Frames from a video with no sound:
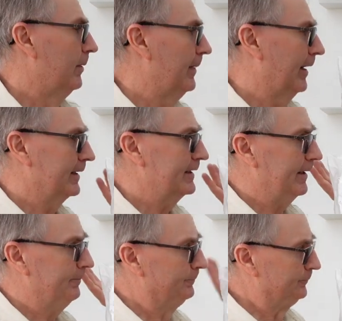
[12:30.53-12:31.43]
But
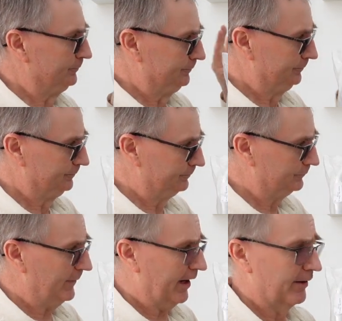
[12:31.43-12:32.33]

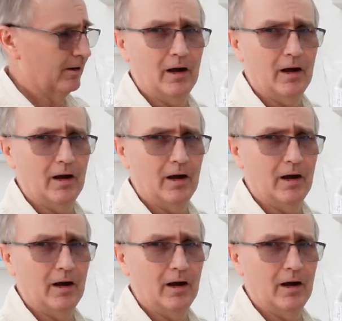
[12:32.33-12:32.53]
no,